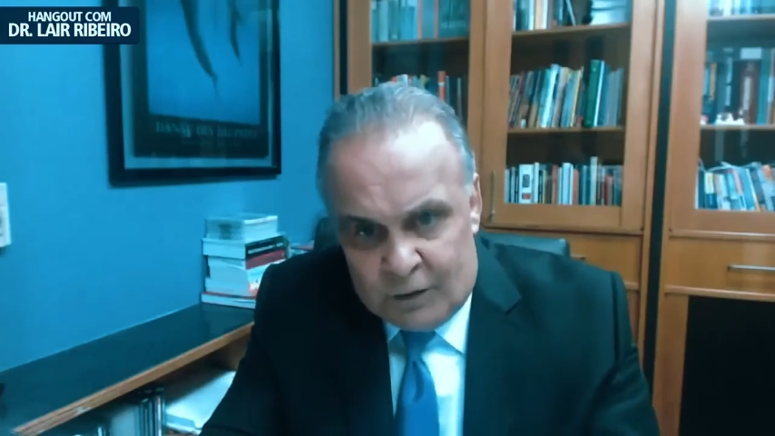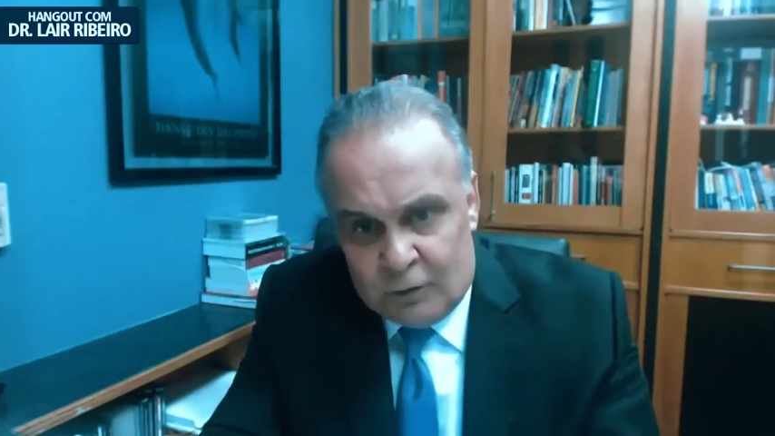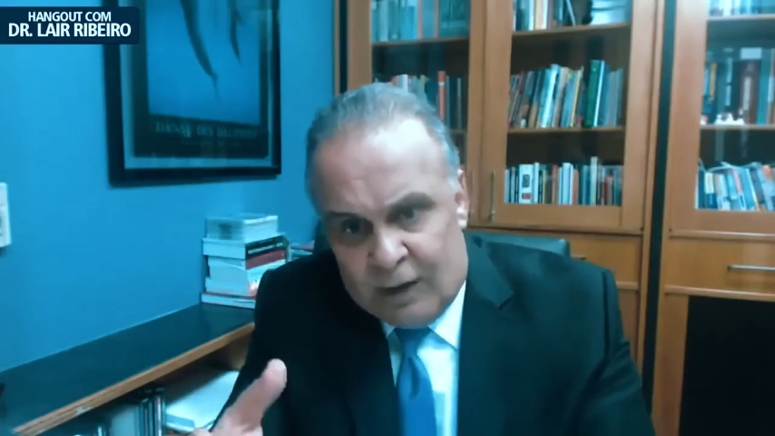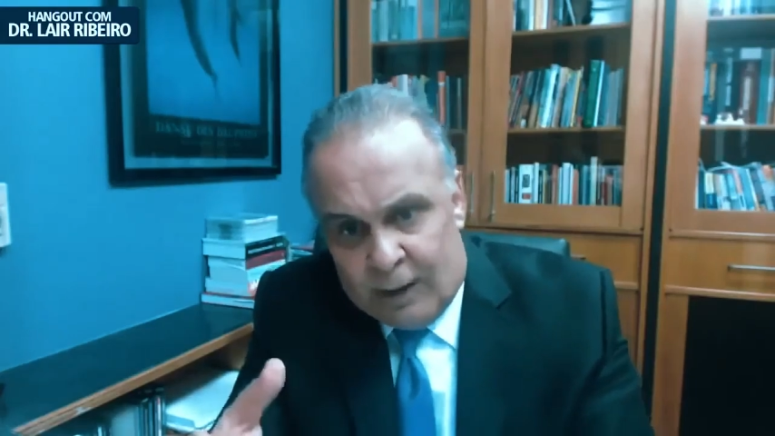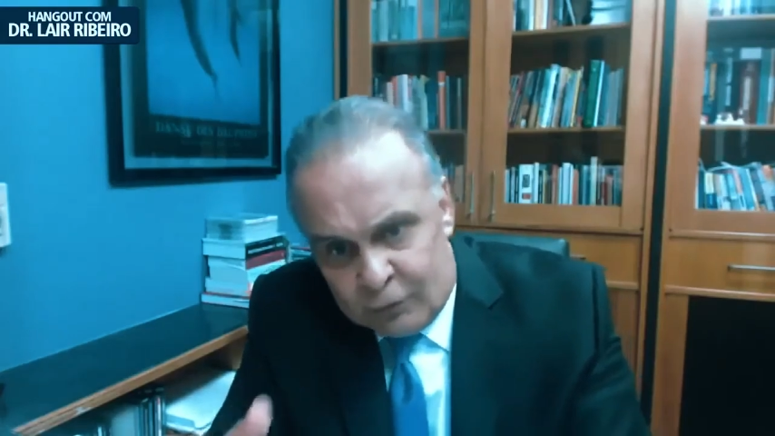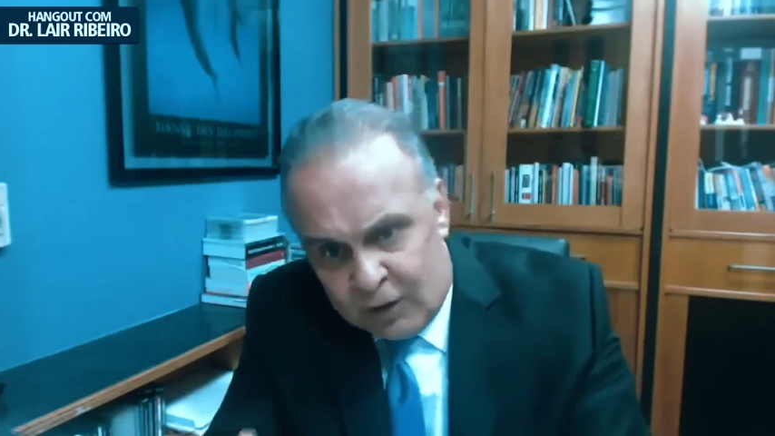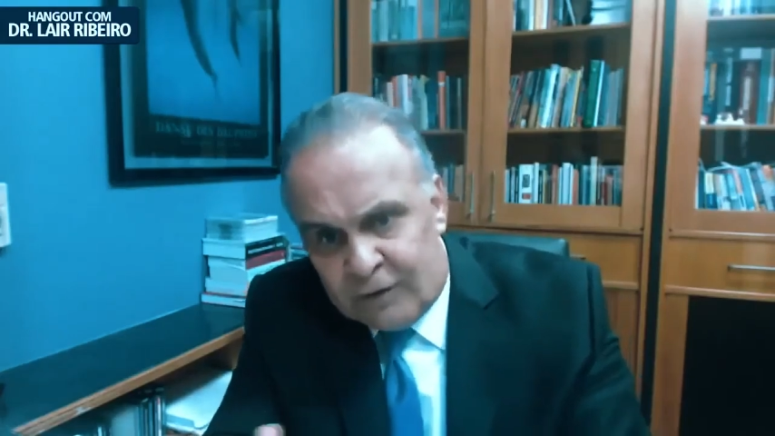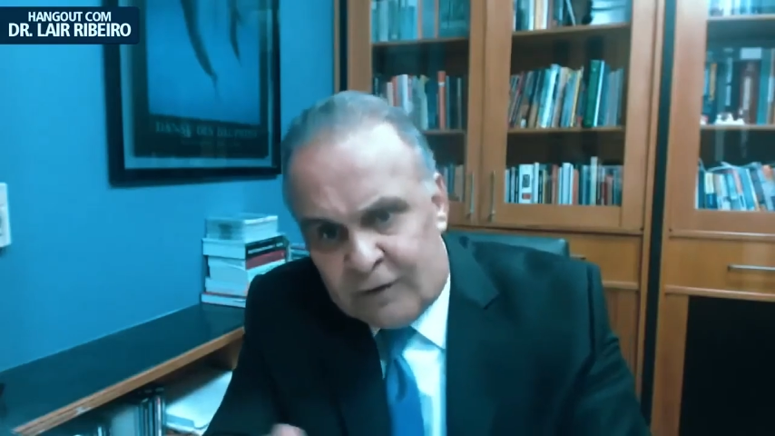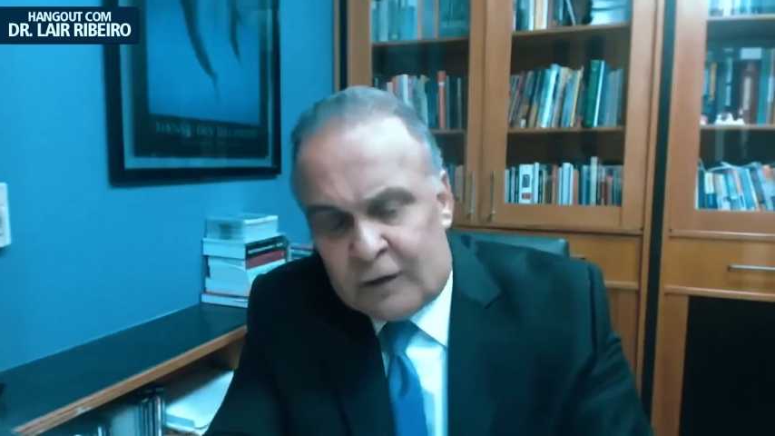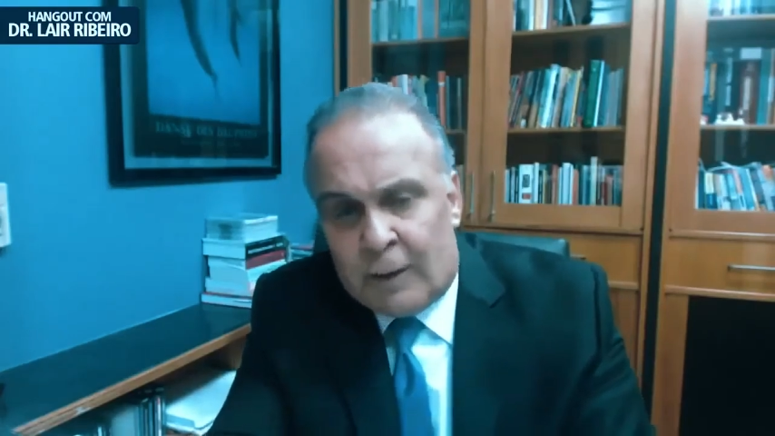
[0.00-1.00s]
You don't know
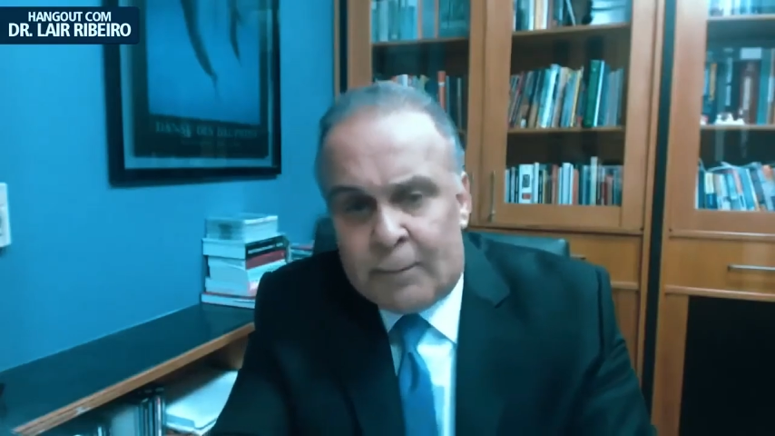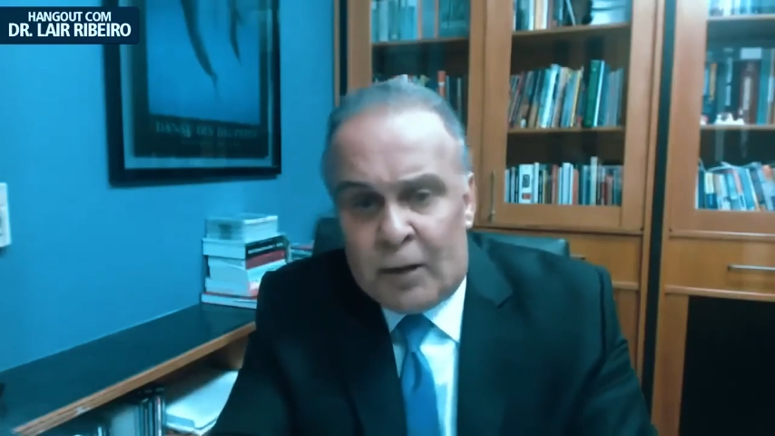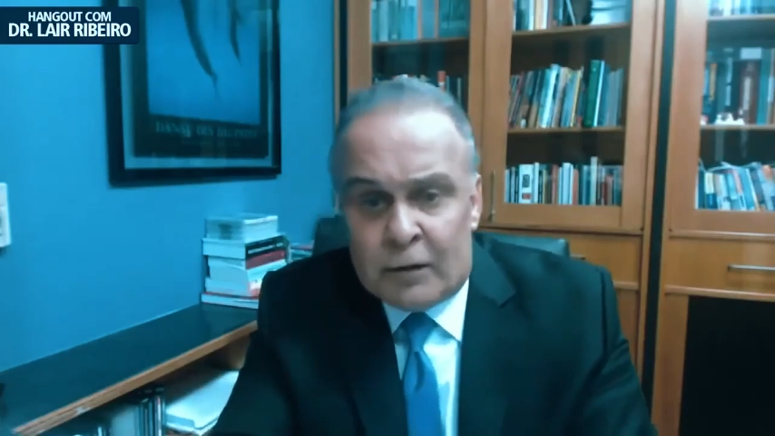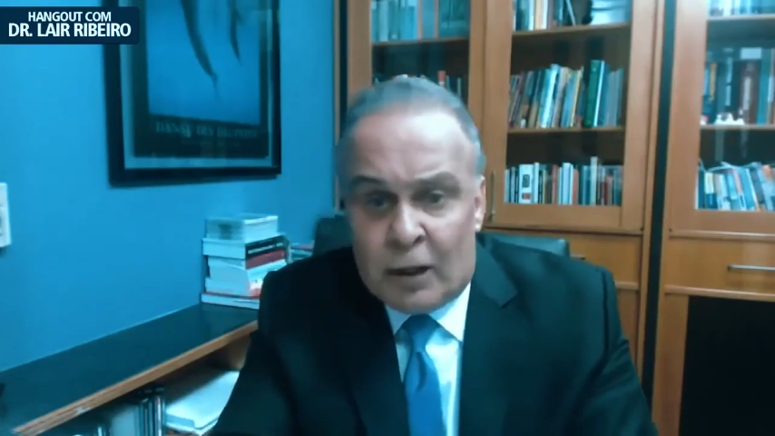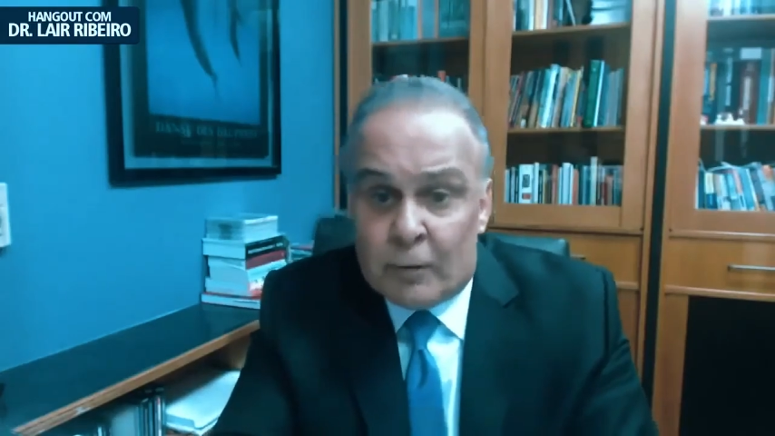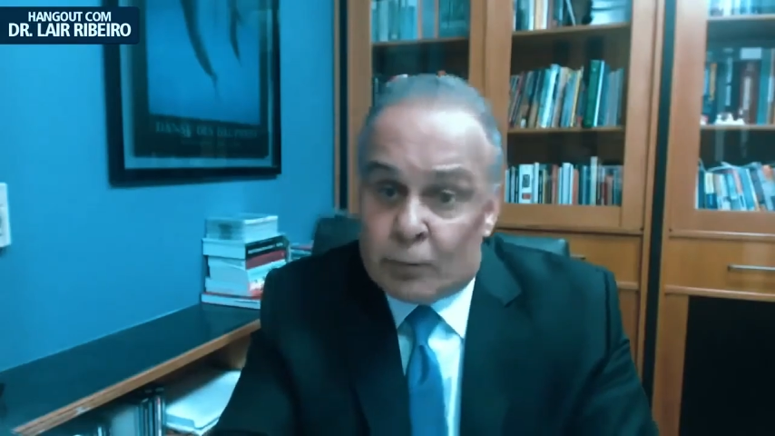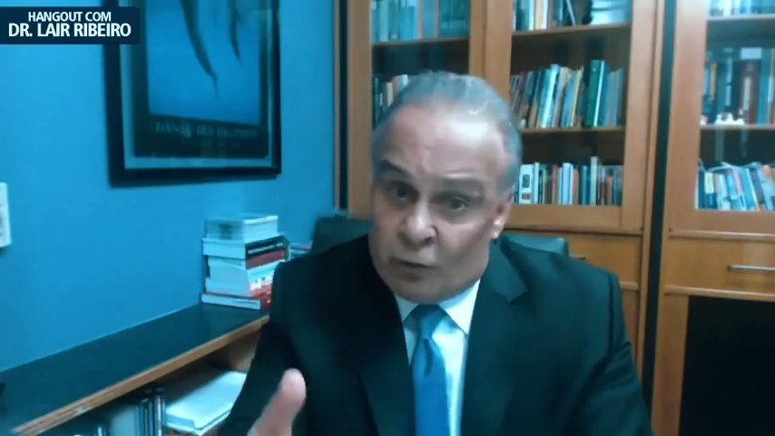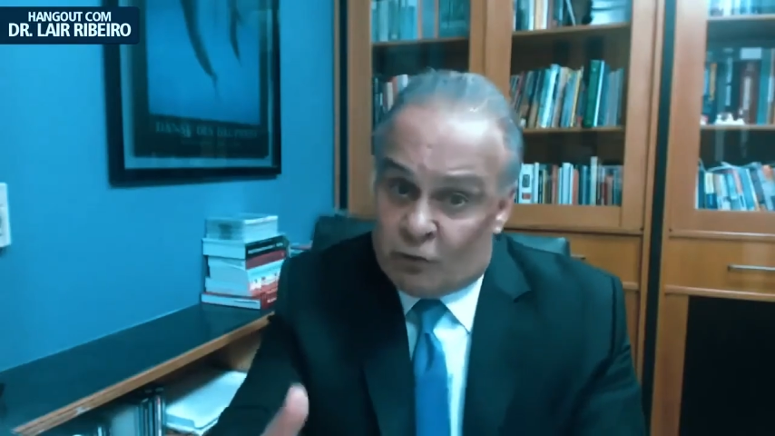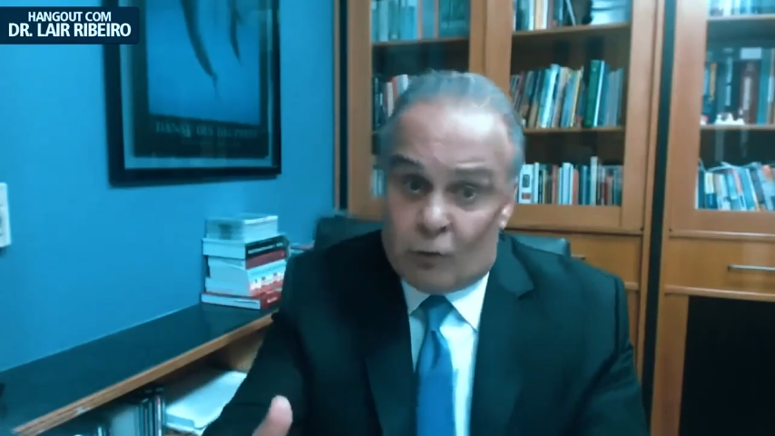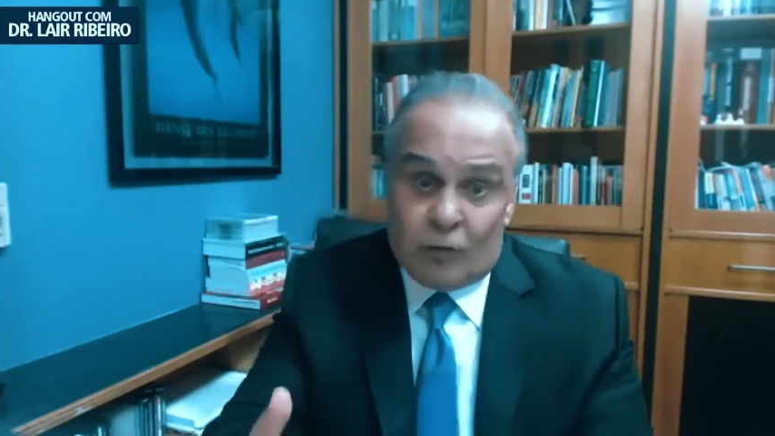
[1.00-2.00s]
what you're missing because your